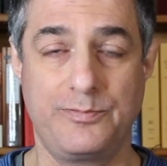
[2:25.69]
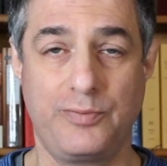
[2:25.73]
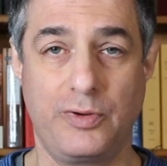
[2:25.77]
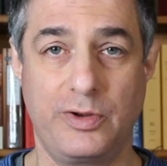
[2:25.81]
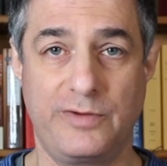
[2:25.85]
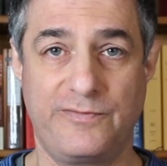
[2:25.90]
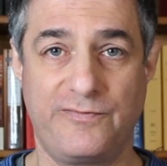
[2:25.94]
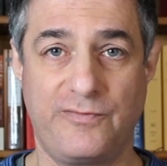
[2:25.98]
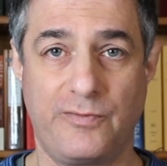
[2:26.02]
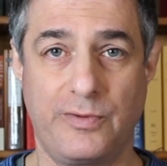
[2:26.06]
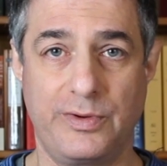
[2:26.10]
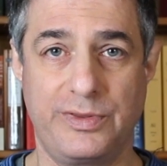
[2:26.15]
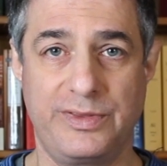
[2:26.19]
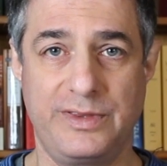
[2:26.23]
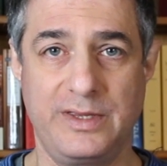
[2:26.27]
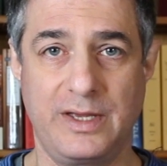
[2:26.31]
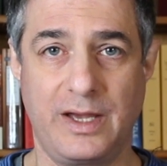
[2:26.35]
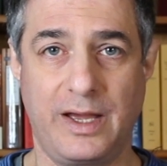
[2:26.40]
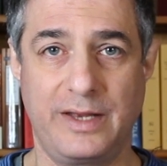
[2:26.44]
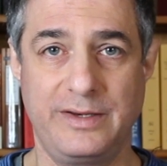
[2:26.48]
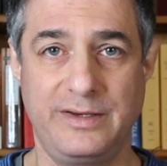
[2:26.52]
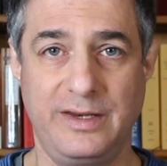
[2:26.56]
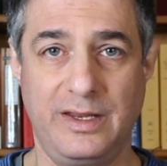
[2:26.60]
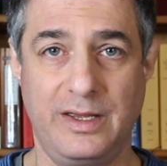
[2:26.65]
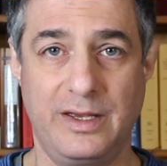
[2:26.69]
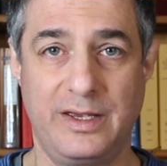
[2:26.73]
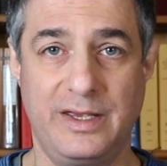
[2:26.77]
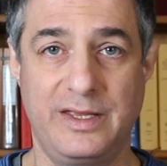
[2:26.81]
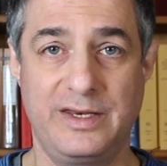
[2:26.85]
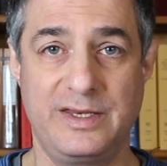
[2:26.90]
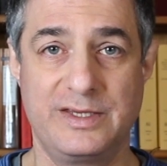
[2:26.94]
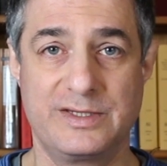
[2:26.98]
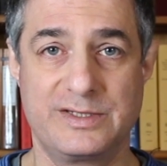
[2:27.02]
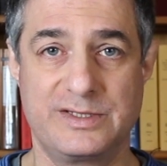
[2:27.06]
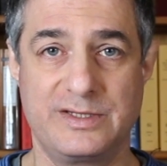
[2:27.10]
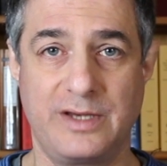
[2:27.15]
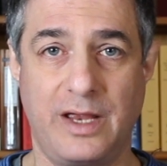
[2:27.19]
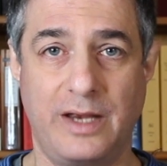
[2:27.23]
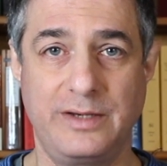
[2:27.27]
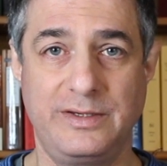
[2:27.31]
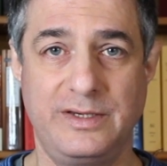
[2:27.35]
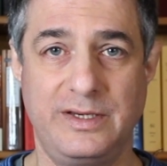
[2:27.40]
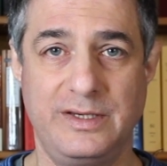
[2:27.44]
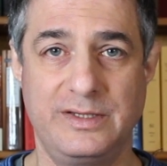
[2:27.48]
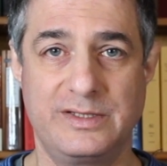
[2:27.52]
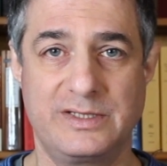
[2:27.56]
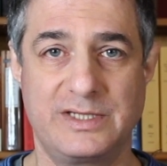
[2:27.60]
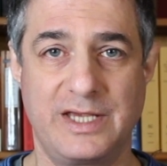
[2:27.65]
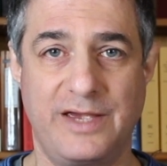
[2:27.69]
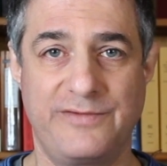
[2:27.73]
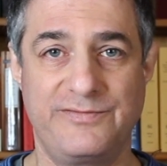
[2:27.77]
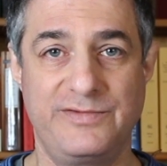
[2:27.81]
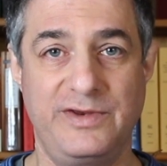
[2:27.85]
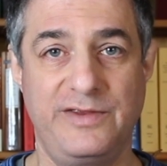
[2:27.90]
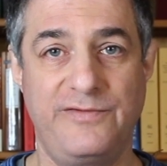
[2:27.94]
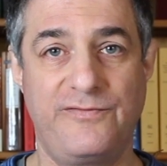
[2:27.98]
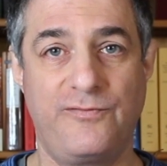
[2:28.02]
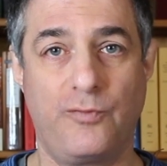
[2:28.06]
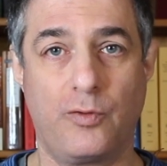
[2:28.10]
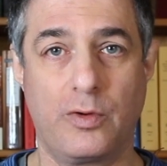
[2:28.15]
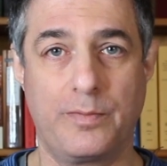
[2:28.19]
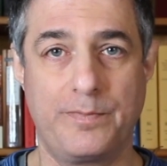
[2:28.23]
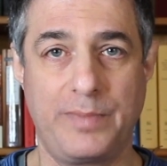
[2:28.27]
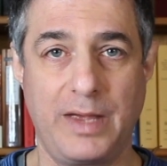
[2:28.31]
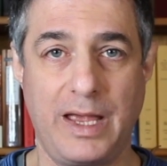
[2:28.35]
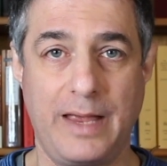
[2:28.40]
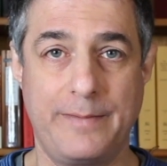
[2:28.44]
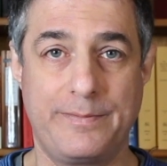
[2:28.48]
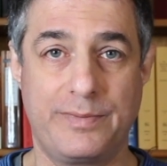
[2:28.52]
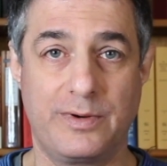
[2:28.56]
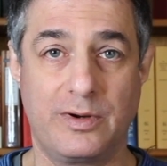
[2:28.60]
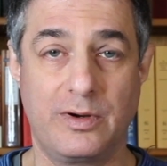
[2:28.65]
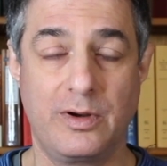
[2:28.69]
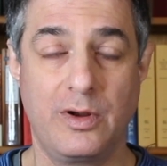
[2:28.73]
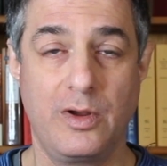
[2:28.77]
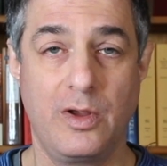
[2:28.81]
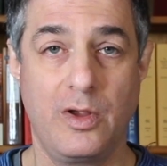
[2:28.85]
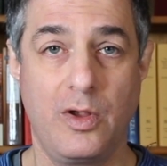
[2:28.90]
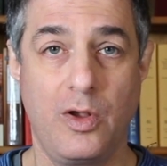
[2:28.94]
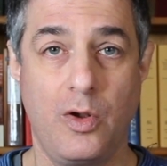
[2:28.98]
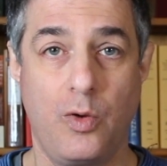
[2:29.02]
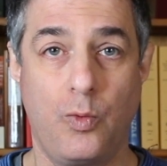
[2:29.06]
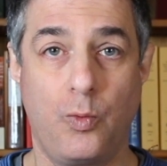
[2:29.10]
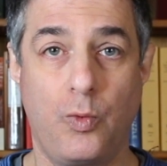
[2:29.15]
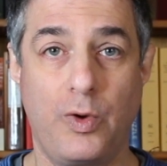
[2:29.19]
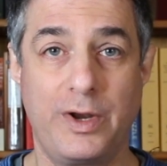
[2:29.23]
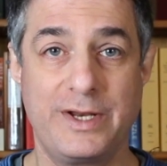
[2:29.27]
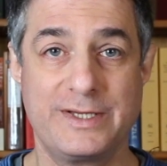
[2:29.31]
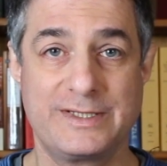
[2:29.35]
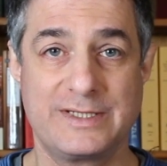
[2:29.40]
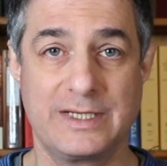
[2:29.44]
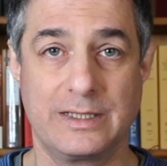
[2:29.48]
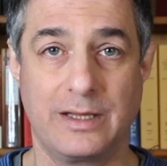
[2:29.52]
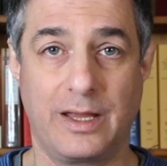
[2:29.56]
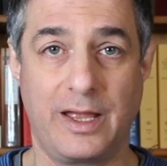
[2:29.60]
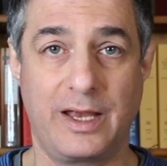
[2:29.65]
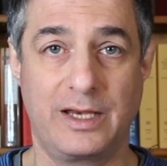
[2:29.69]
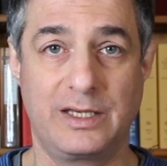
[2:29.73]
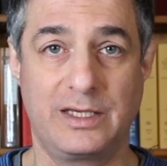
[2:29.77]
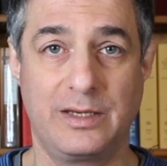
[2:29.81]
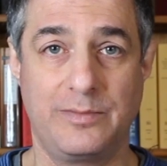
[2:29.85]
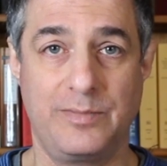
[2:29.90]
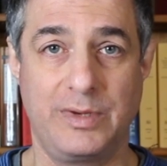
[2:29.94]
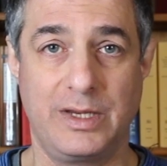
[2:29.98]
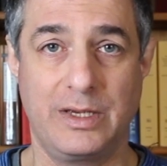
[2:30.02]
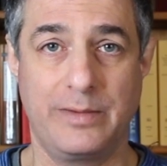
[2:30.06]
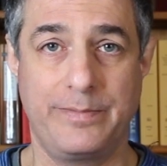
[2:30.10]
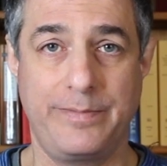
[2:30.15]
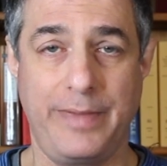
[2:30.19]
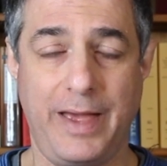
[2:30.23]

put forth the idea in his 1974 paper, What Is It Like to Be a